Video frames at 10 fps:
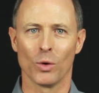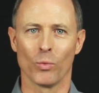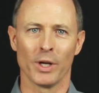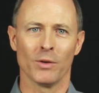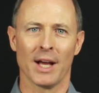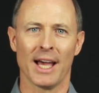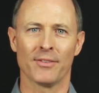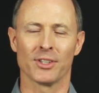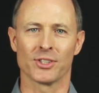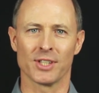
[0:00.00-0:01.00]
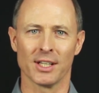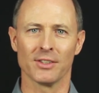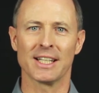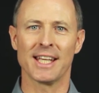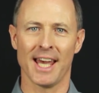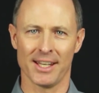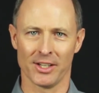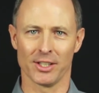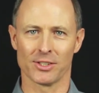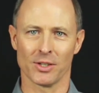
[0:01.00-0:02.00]
We don't have to sell the
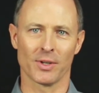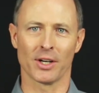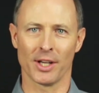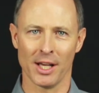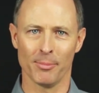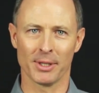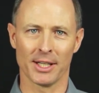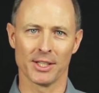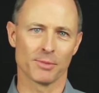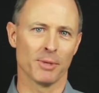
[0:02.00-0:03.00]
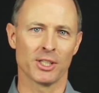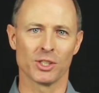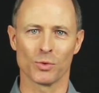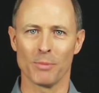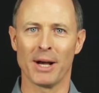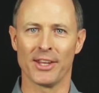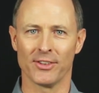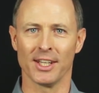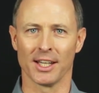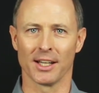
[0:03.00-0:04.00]
candidates on our company as much as we might
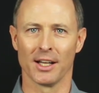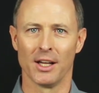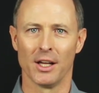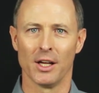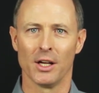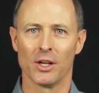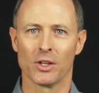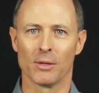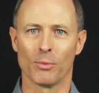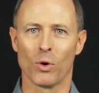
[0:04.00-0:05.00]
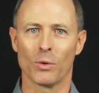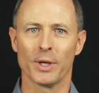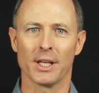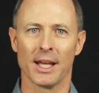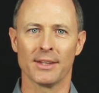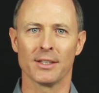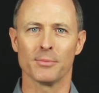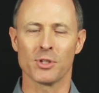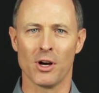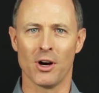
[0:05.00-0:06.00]
think. The more we let
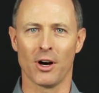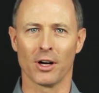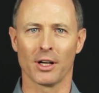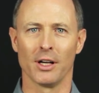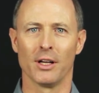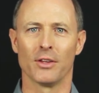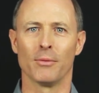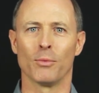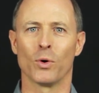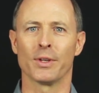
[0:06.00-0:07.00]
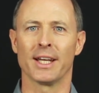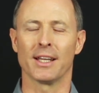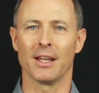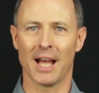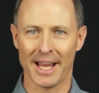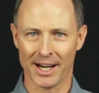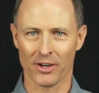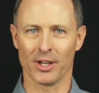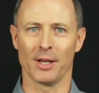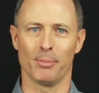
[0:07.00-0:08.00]
them talk, the more they like
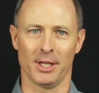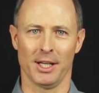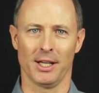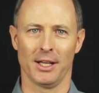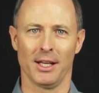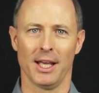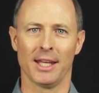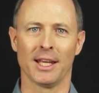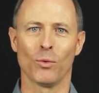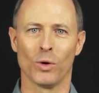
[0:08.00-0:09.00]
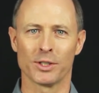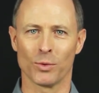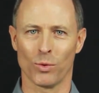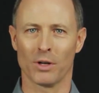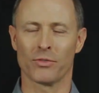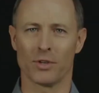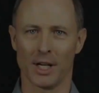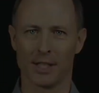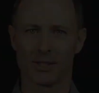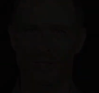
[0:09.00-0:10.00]
our company and they want to work for
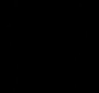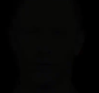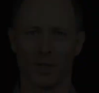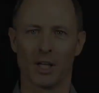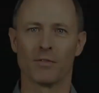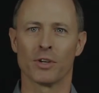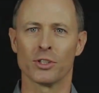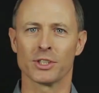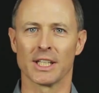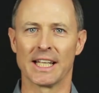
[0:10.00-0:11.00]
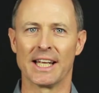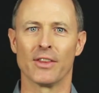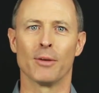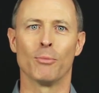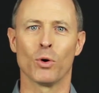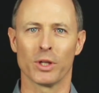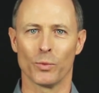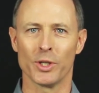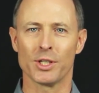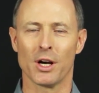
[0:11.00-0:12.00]
us. Conversely, the more that
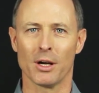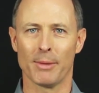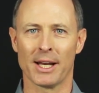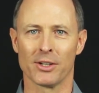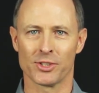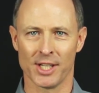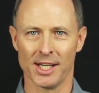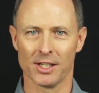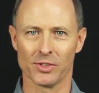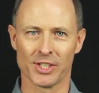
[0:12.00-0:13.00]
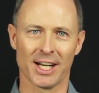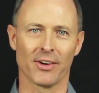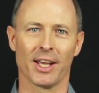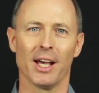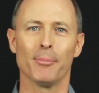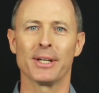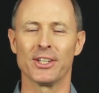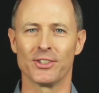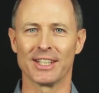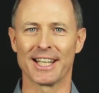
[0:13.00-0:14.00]
we talk about ourselves and our
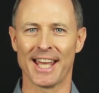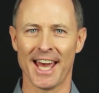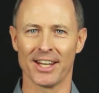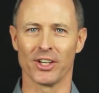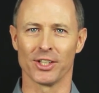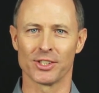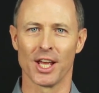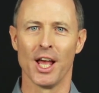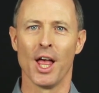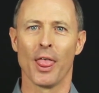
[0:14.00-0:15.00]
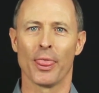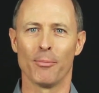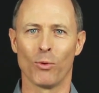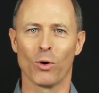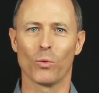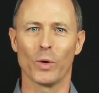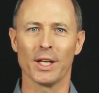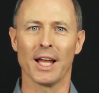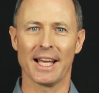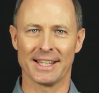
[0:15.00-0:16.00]
company to the candidates, the more
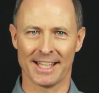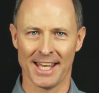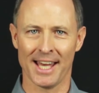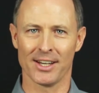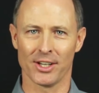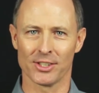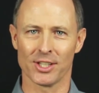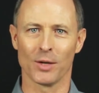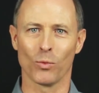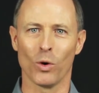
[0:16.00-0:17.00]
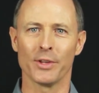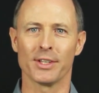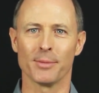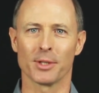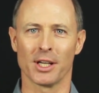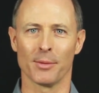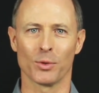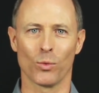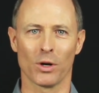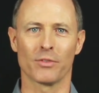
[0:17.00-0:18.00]
we like the candidates and want them to come
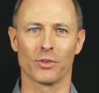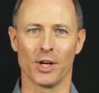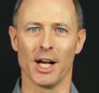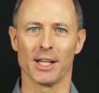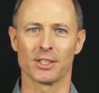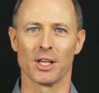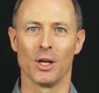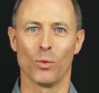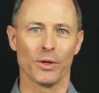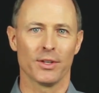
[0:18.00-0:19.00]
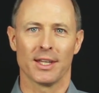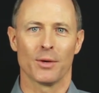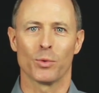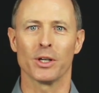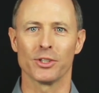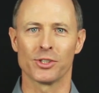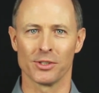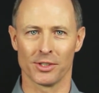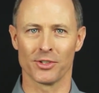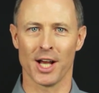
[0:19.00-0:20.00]
to work for us, whether they really
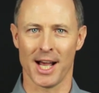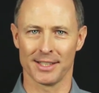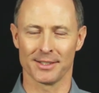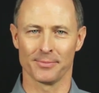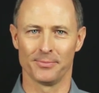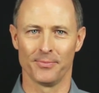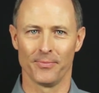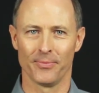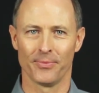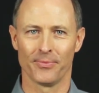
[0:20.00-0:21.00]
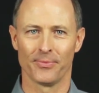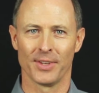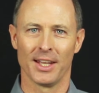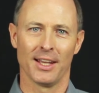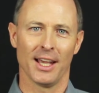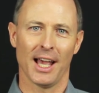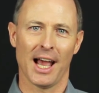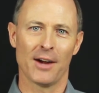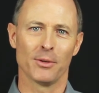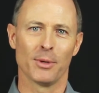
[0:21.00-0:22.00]
should or not.
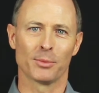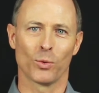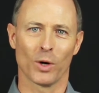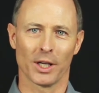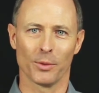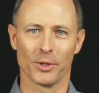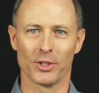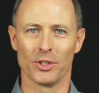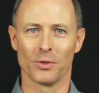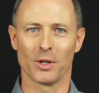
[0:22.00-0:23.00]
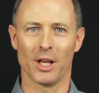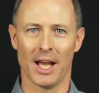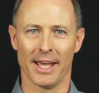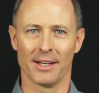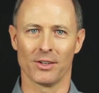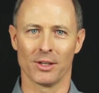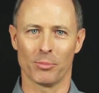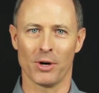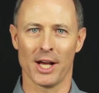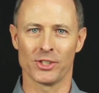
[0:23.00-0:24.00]
I remember working with a new client on a
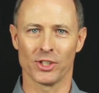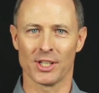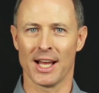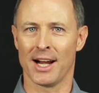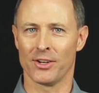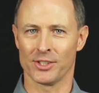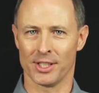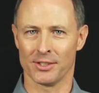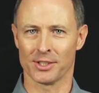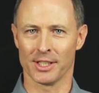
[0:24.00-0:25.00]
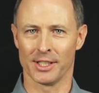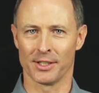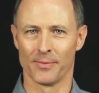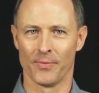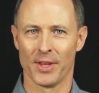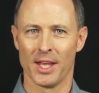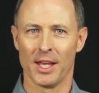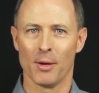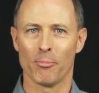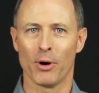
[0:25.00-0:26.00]
project to hire a sales leader.
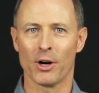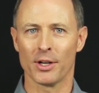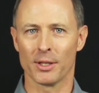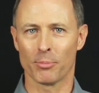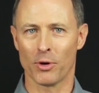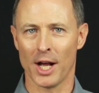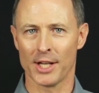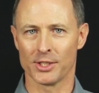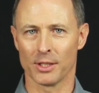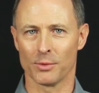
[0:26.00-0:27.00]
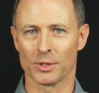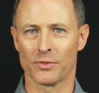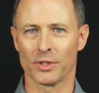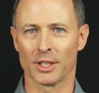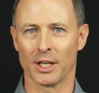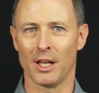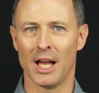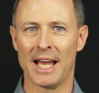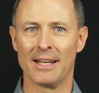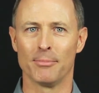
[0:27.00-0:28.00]
Part of the project was for the
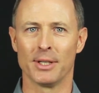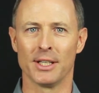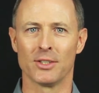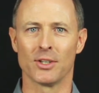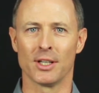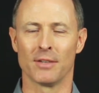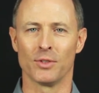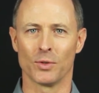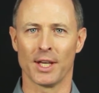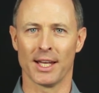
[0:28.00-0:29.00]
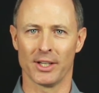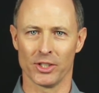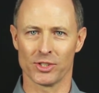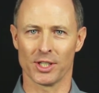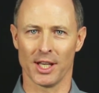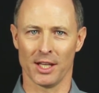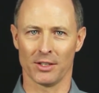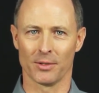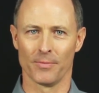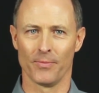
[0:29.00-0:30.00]
client and me to interview candidates together.